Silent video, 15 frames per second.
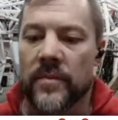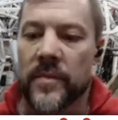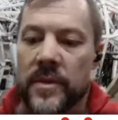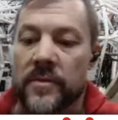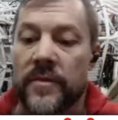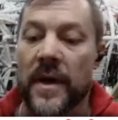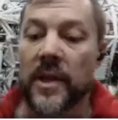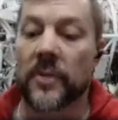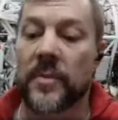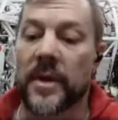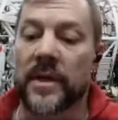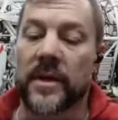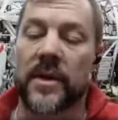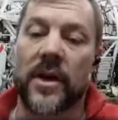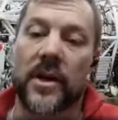
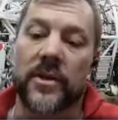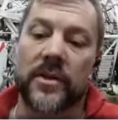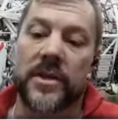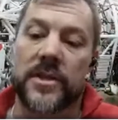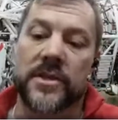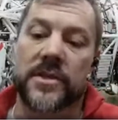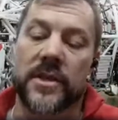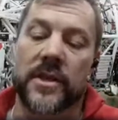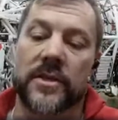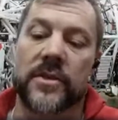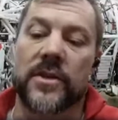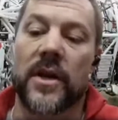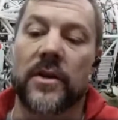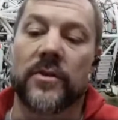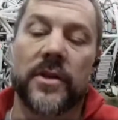developing not
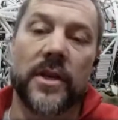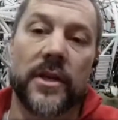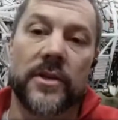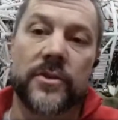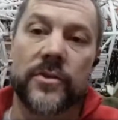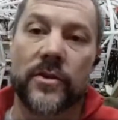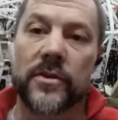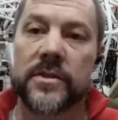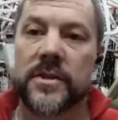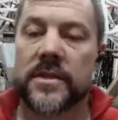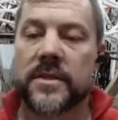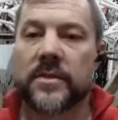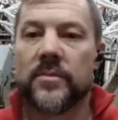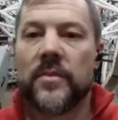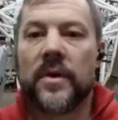only a control
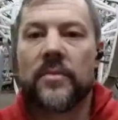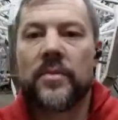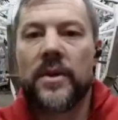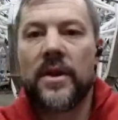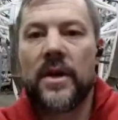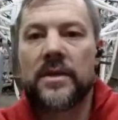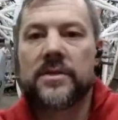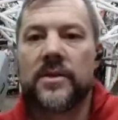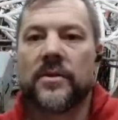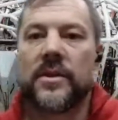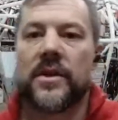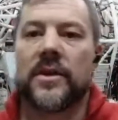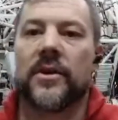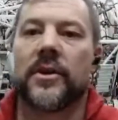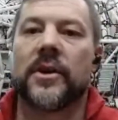system, but also
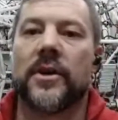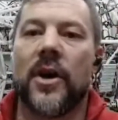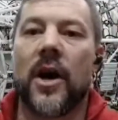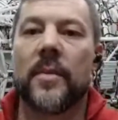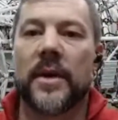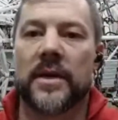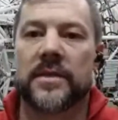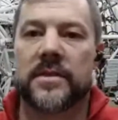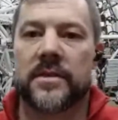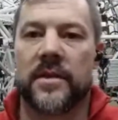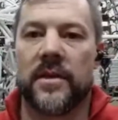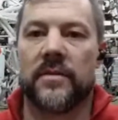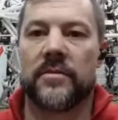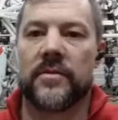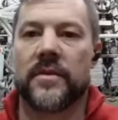the ergonomics
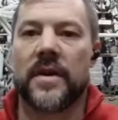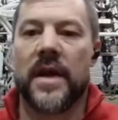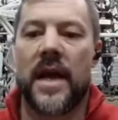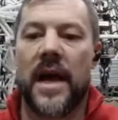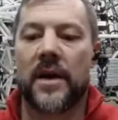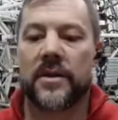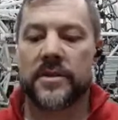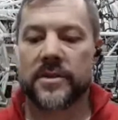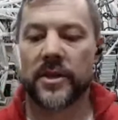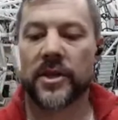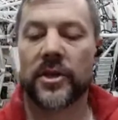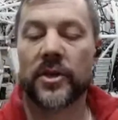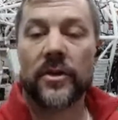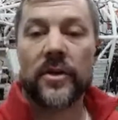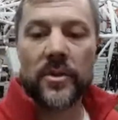of how to
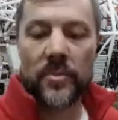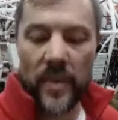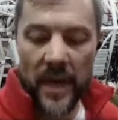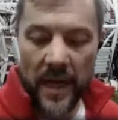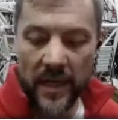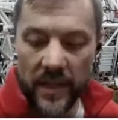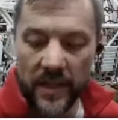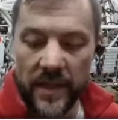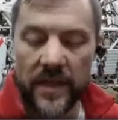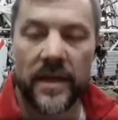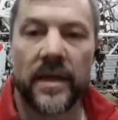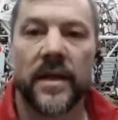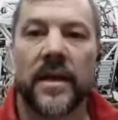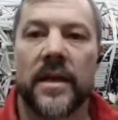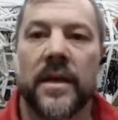secure the pilot
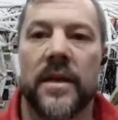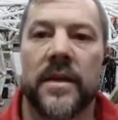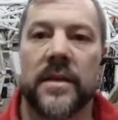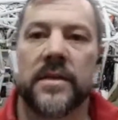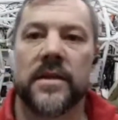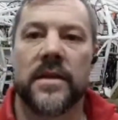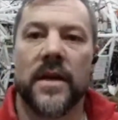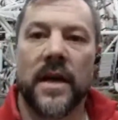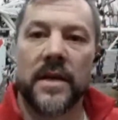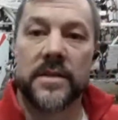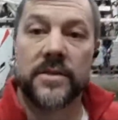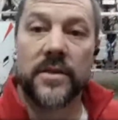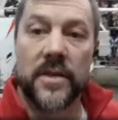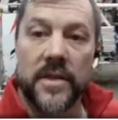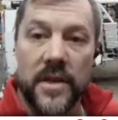
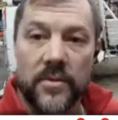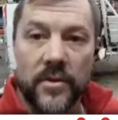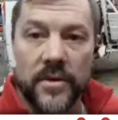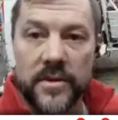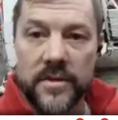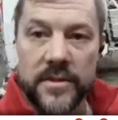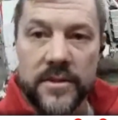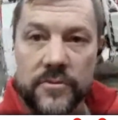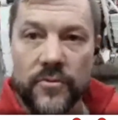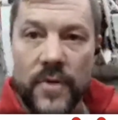so that they weren't just